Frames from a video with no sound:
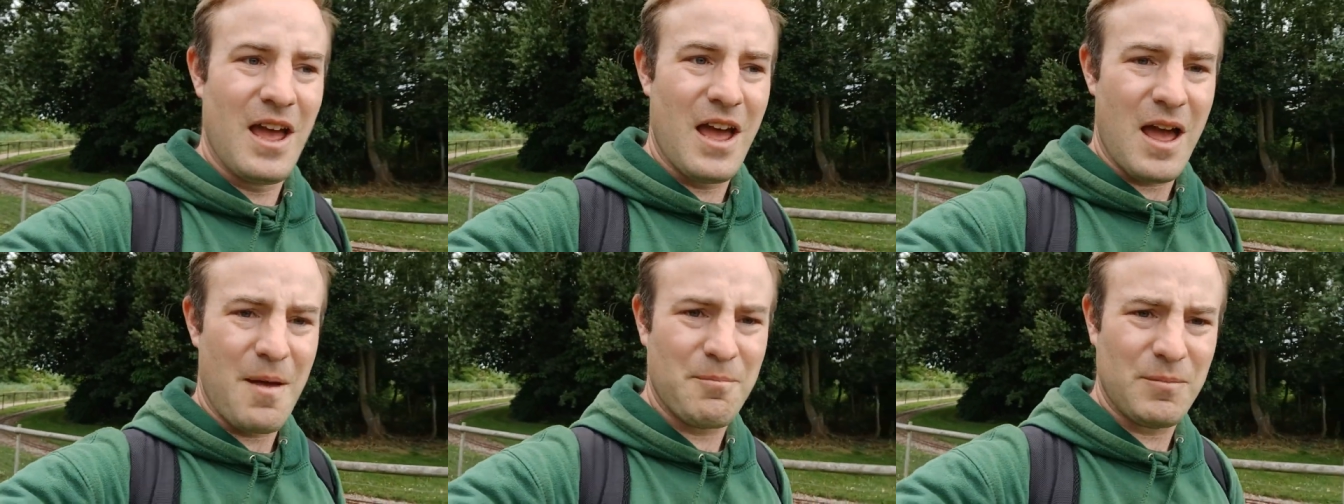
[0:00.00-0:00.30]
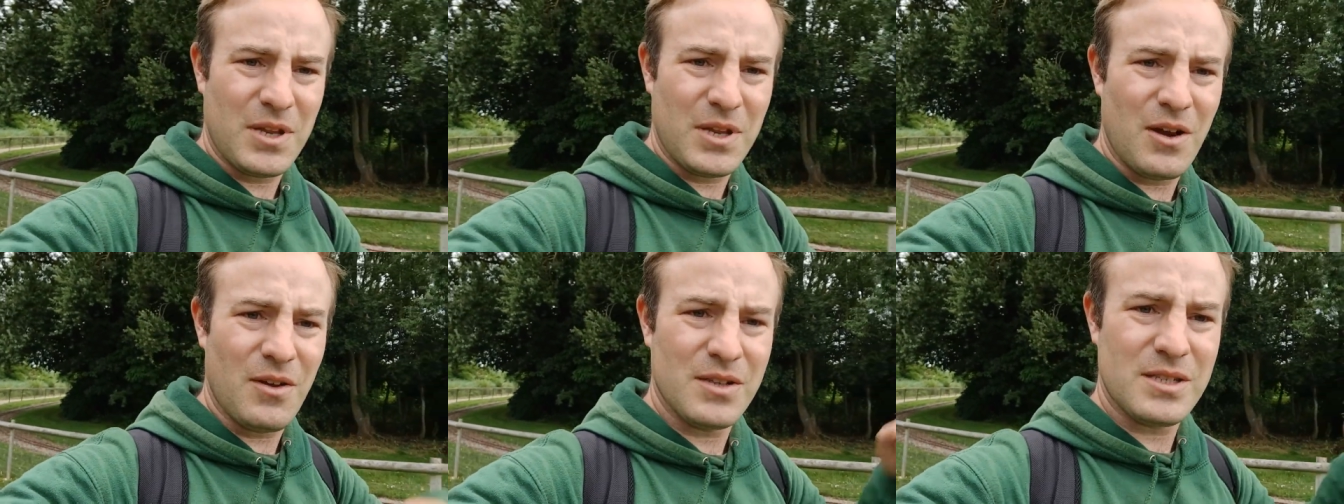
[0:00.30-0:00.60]
Um,
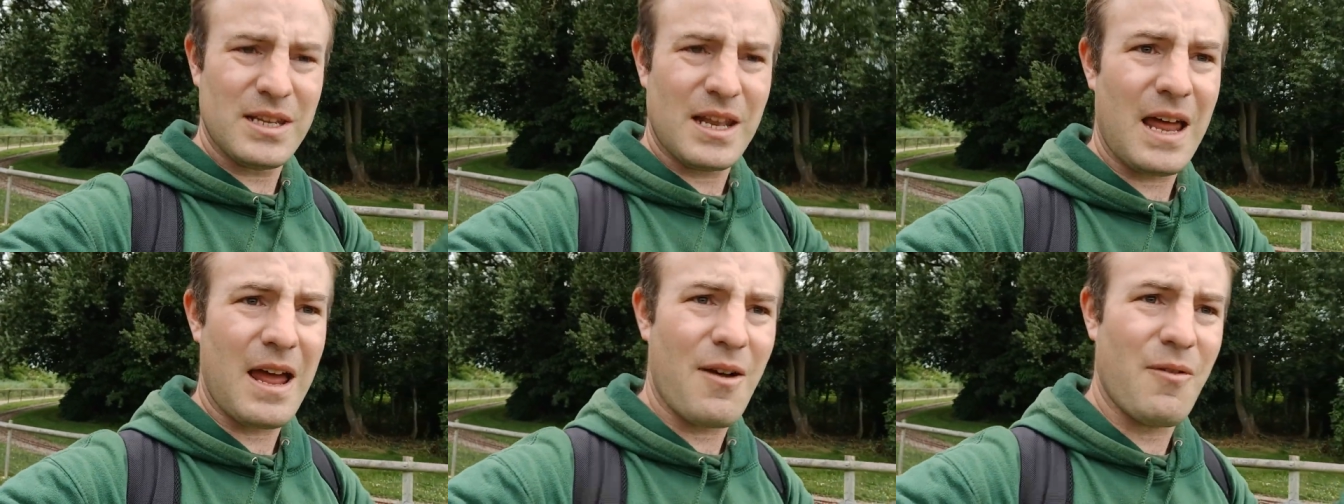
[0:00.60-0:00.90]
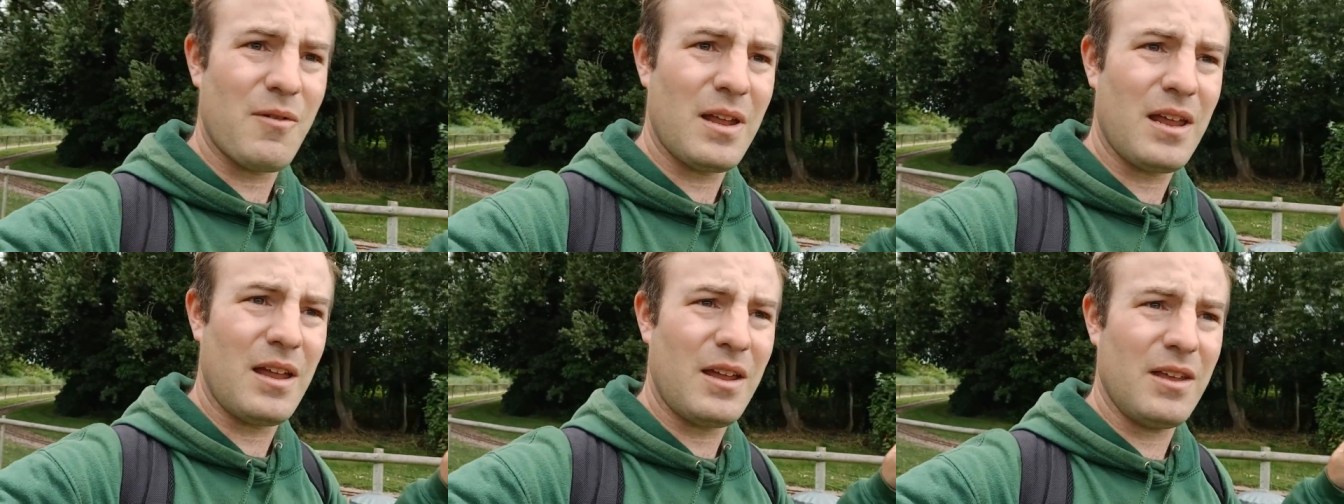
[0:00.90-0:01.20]
you know I said
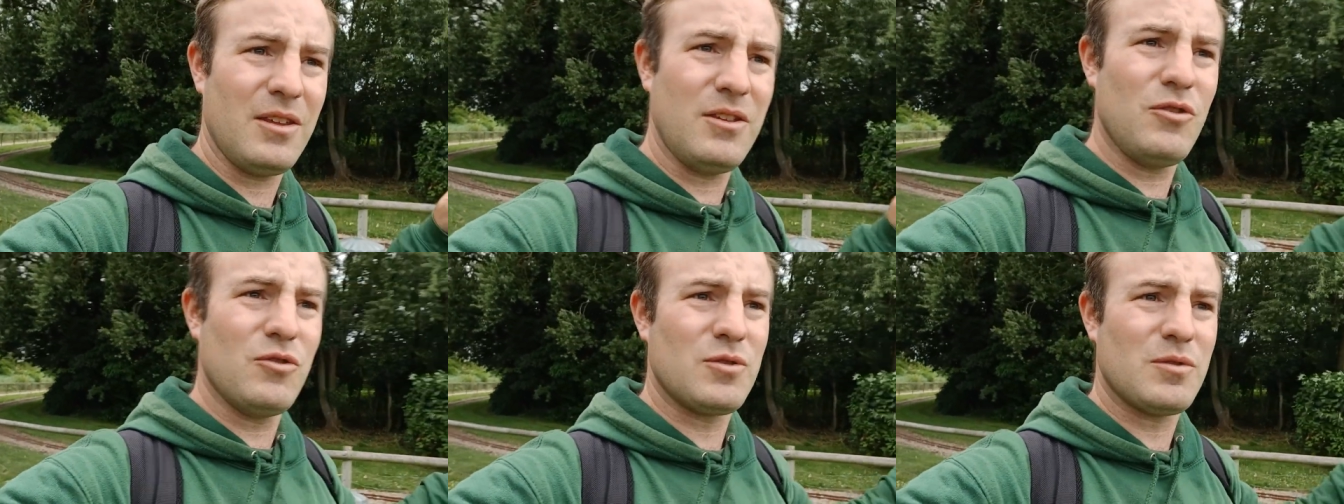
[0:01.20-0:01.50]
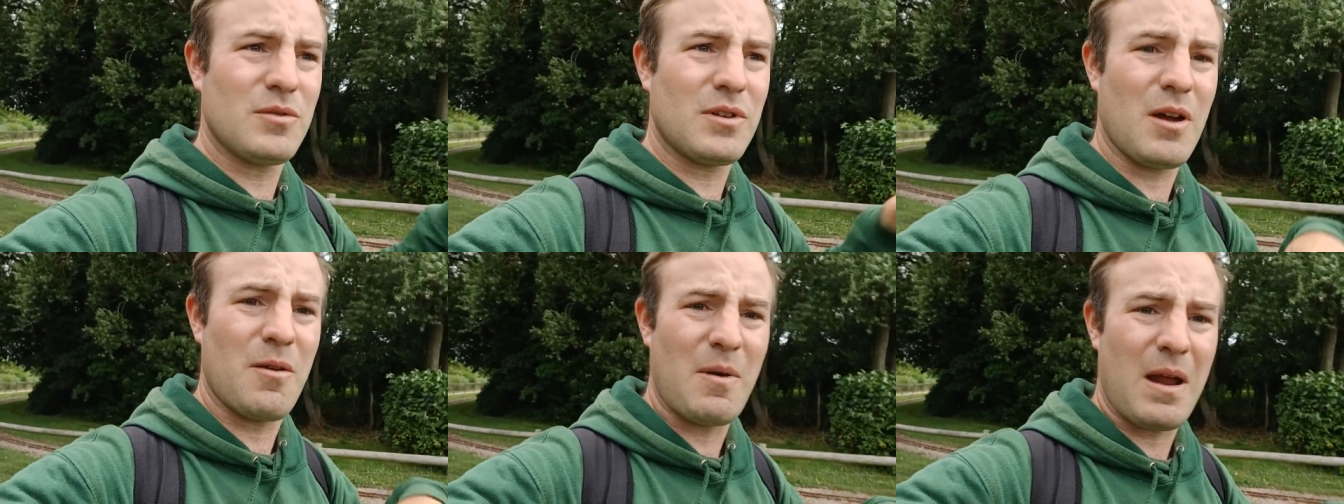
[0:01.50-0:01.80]
how you used
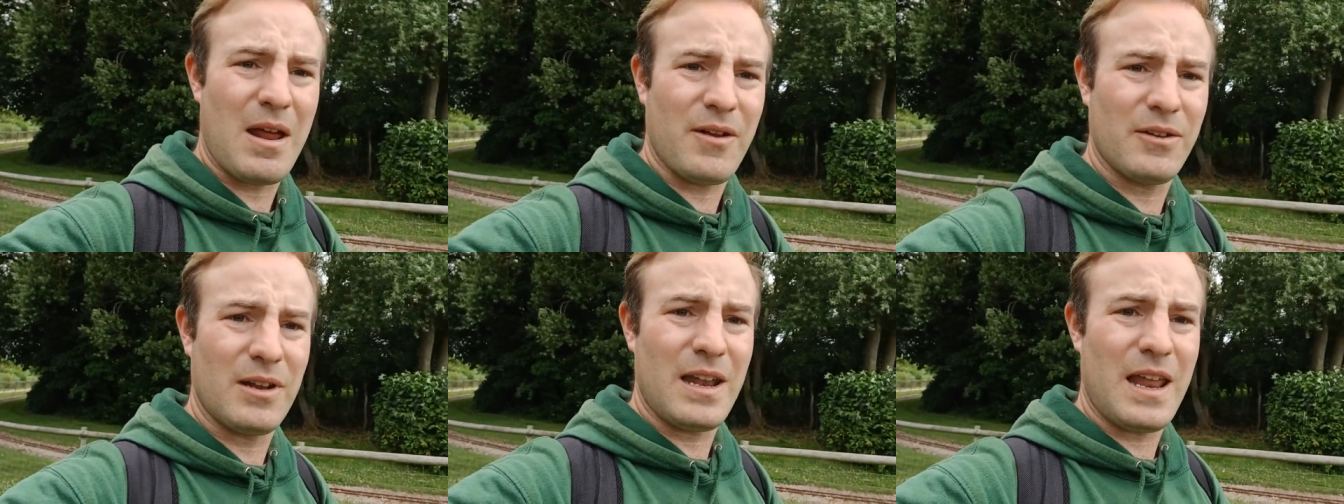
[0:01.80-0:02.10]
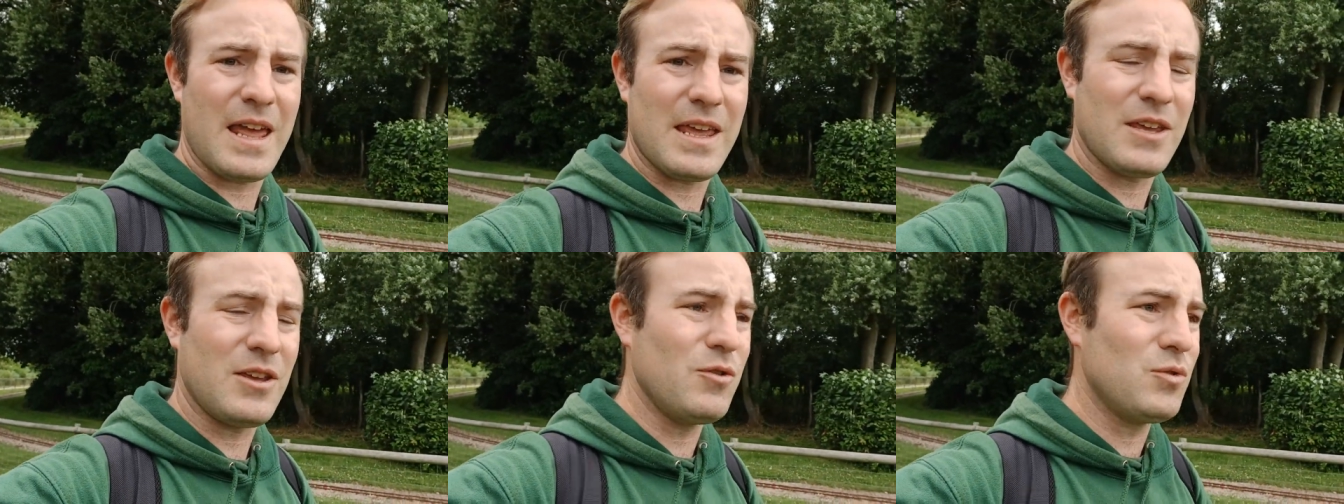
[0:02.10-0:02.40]
to go around the
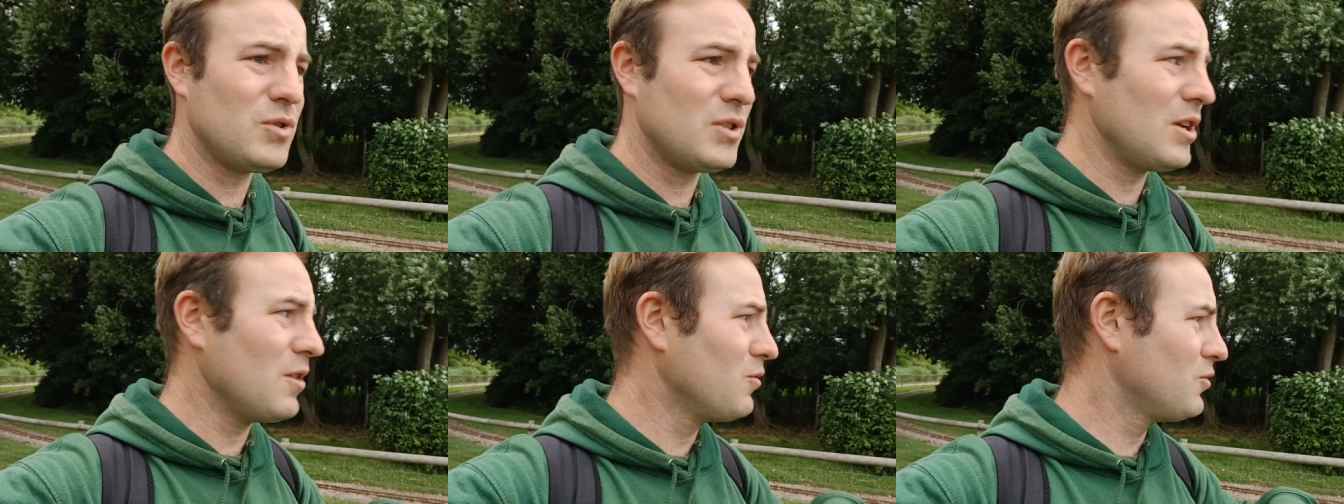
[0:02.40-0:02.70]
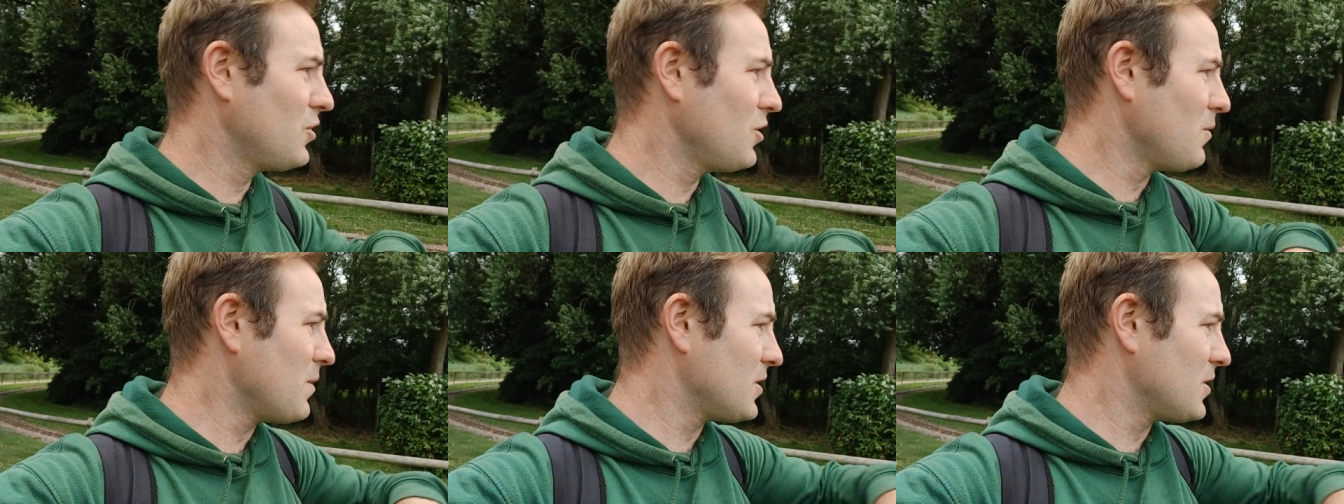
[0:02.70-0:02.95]
lake. You still do.